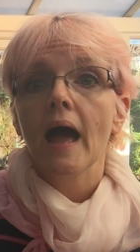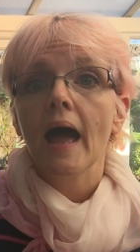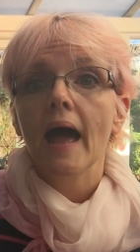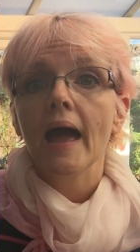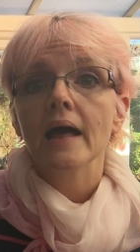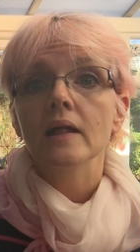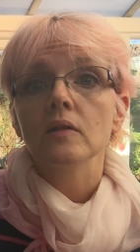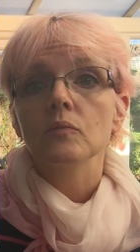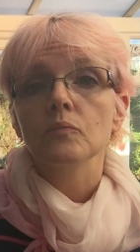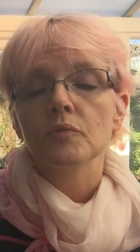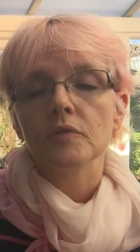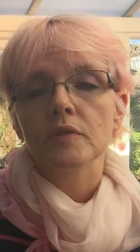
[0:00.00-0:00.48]

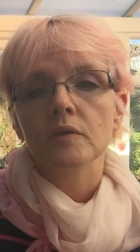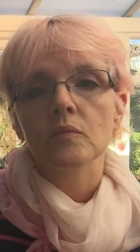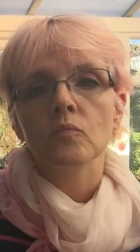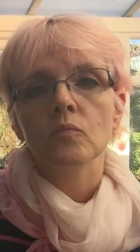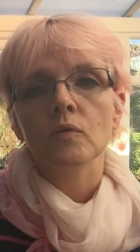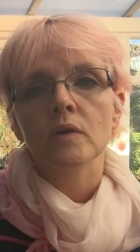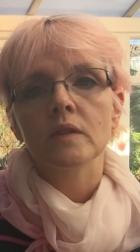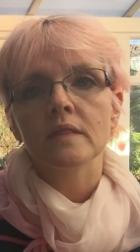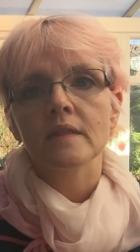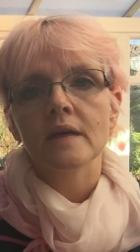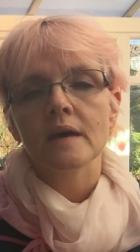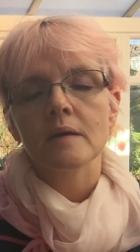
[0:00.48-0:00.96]
help
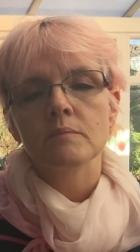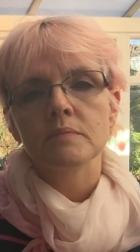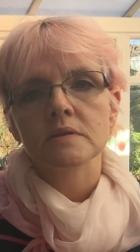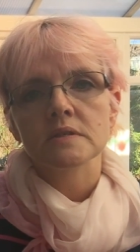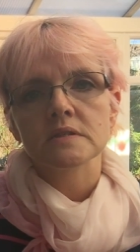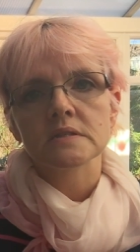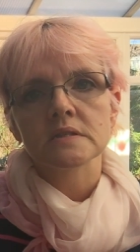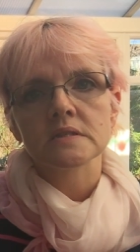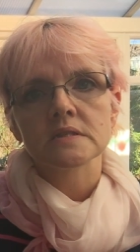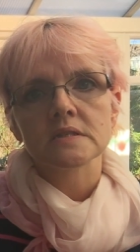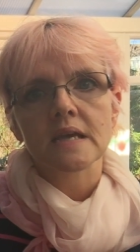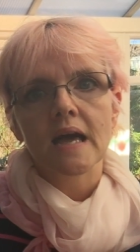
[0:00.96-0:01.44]
them with their
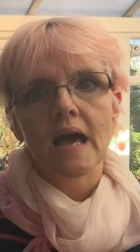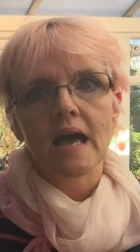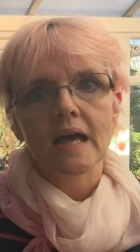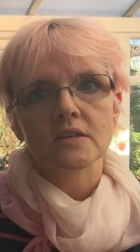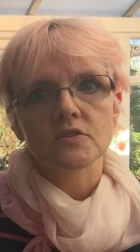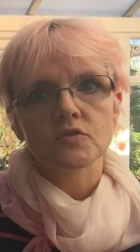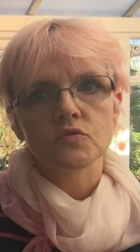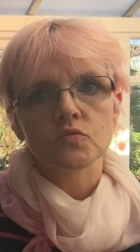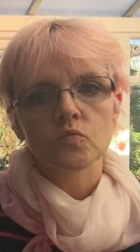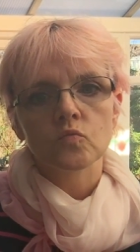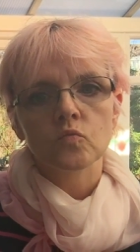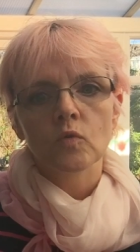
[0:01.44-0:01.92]
business
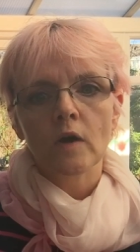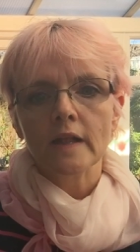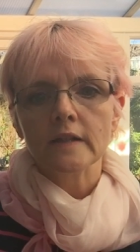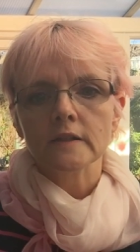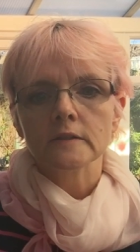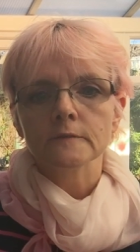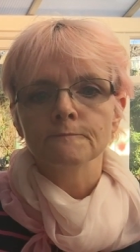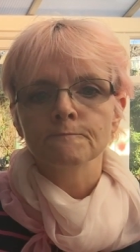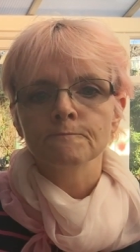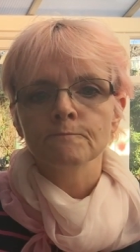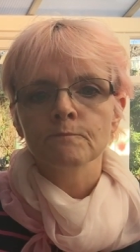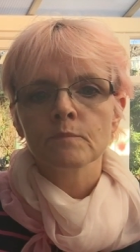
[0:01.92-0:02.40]
as
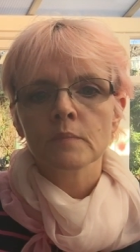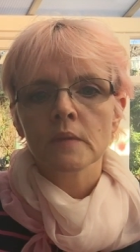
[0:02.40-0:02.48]
well.